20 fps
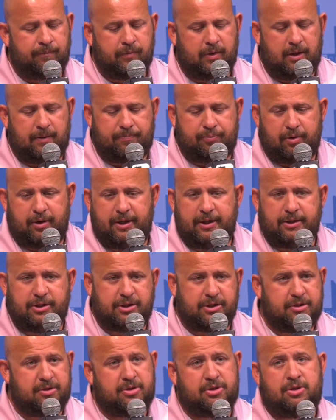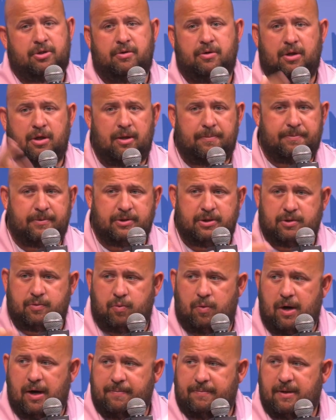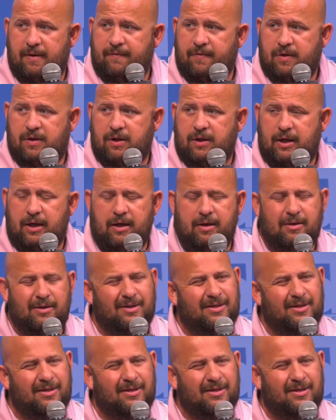I prayed, Jesus showed up and just wiped everything right. out.